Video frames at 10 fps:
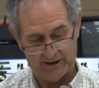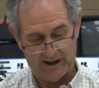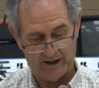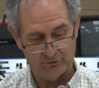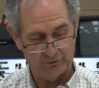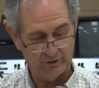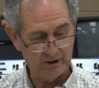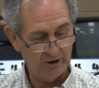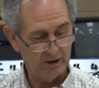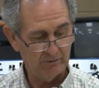as
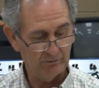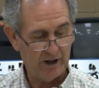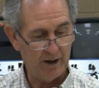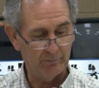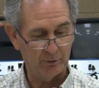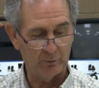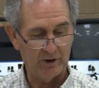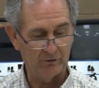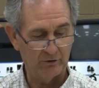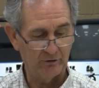the time
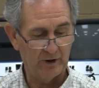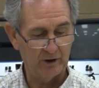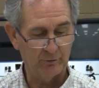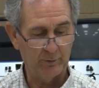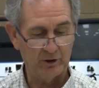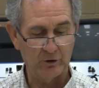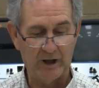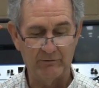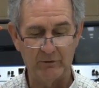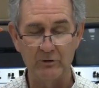progresses. They expect to
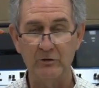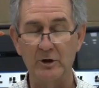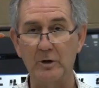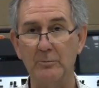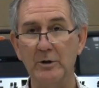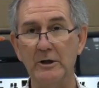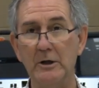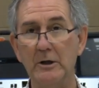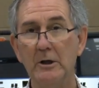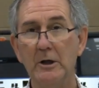have everything
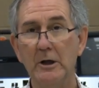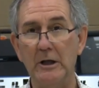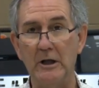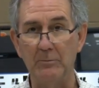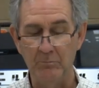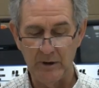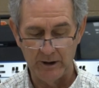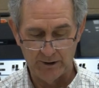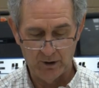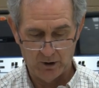completed in
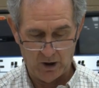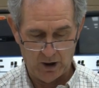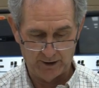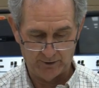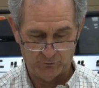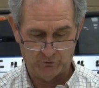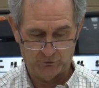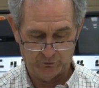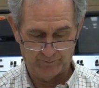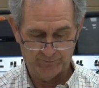
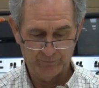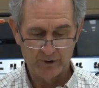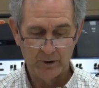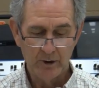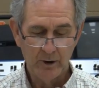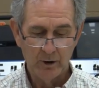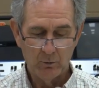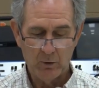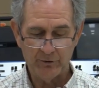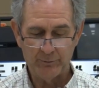mid-August.
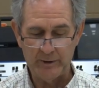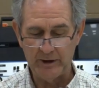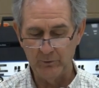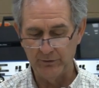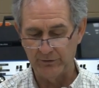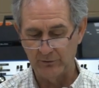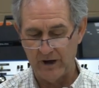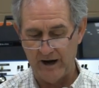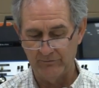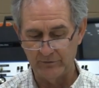While speaking with the
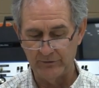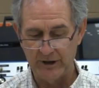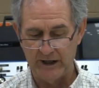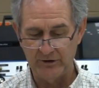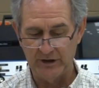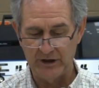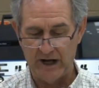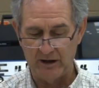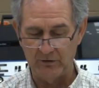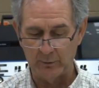driver of a
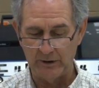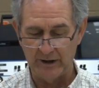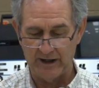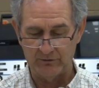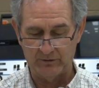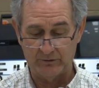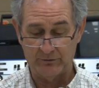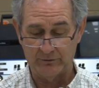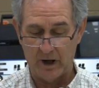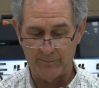1993 Lexus
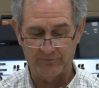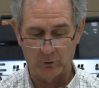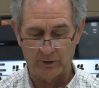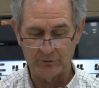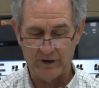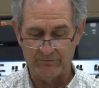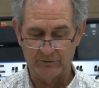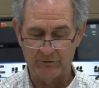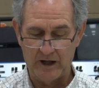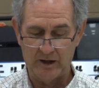stopped for a
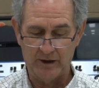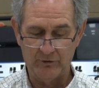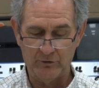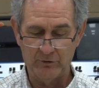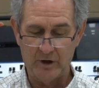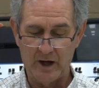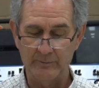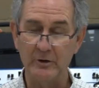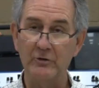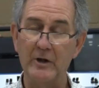traffic violation, the
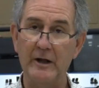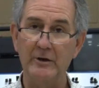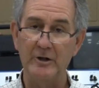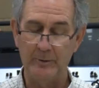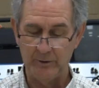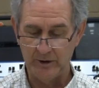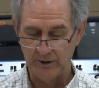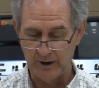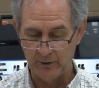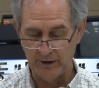Hopkins County deputy
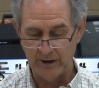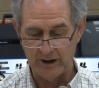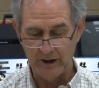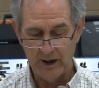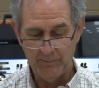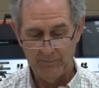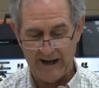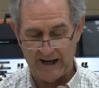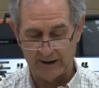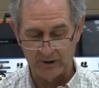noted a
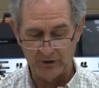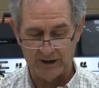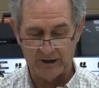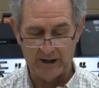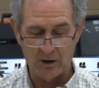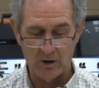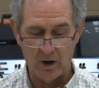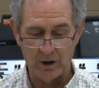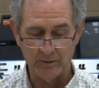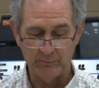bag containing
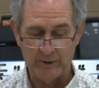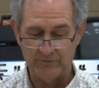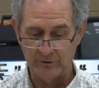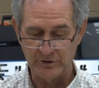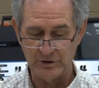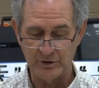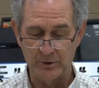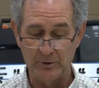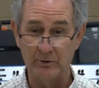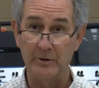alcoholic beverages
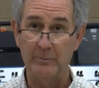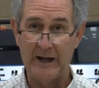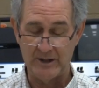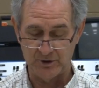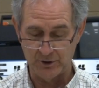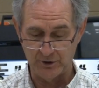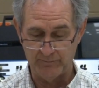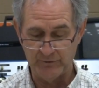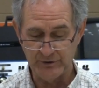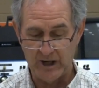near the
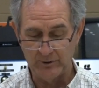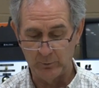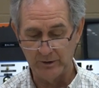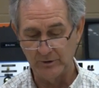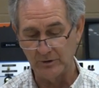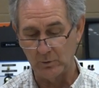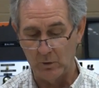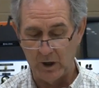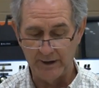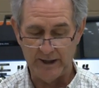passenger, Chadwick
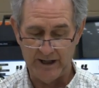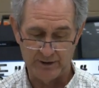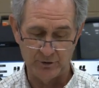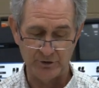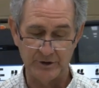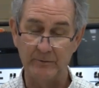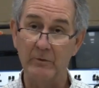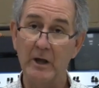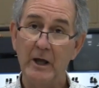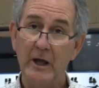Jaquan Anderson.
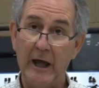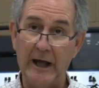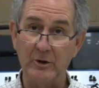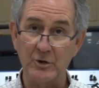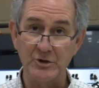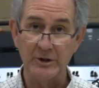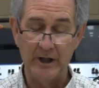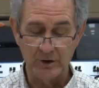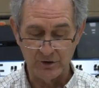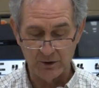Anderson,
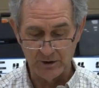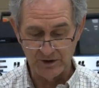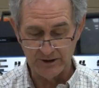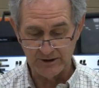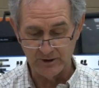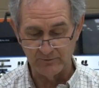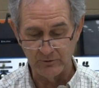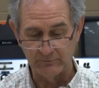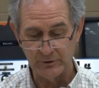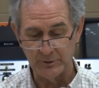age 36 of
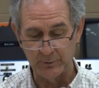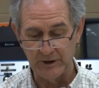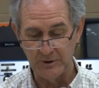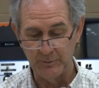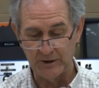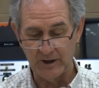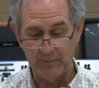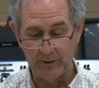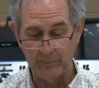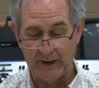Sulphur Springs, picked
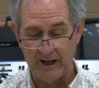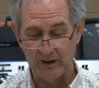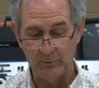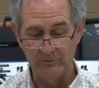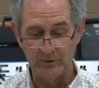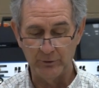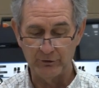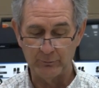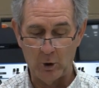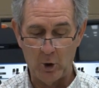up the bag and revealed
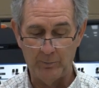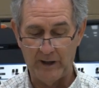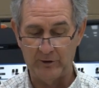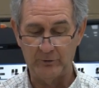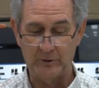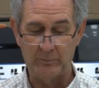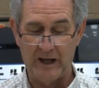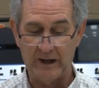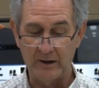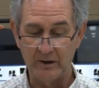a small plastic
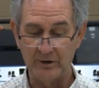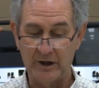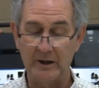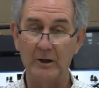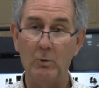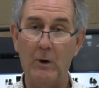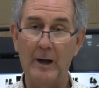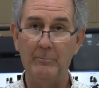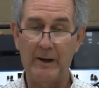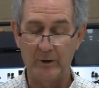baggie containing a
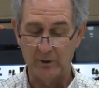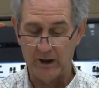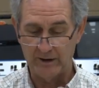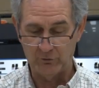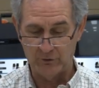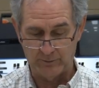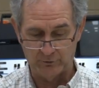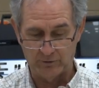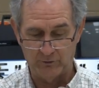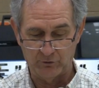white powder-like
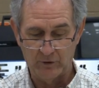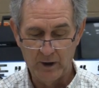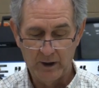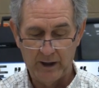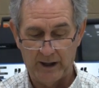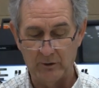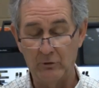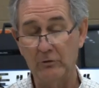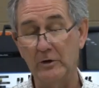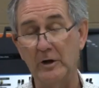substance.
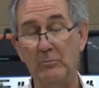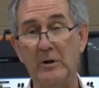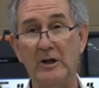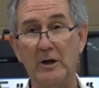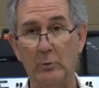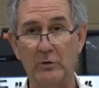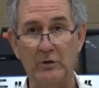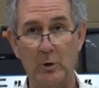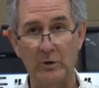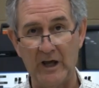Anderson admitted it was
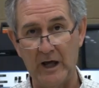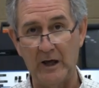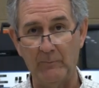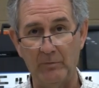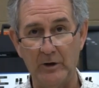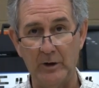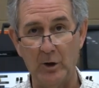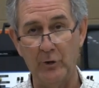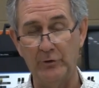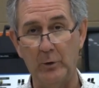cocaine. He
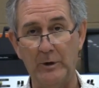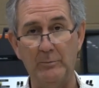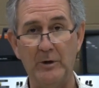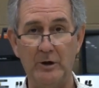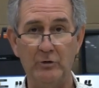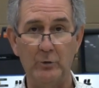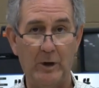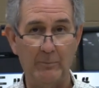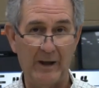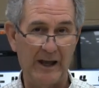also admitted to
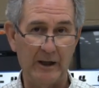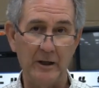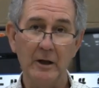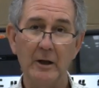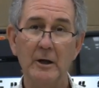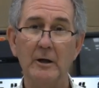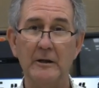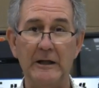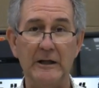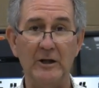a baggie
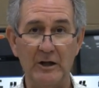in